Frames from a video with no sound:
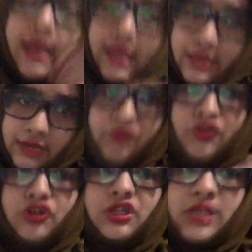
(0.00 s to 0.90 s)
And if
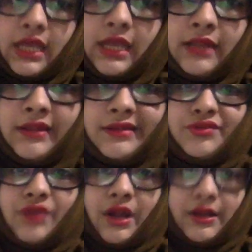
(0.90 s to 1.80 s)
you are taking these
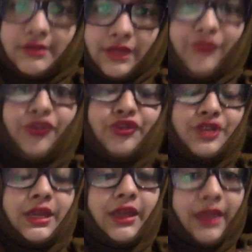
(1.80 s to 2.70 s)
drugs, if you're
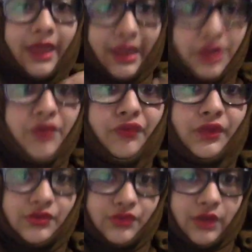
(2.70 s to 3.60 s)
taking any of
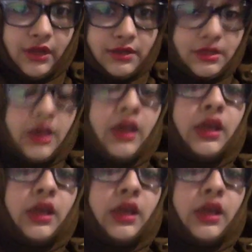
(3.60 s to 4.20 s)
these drugs,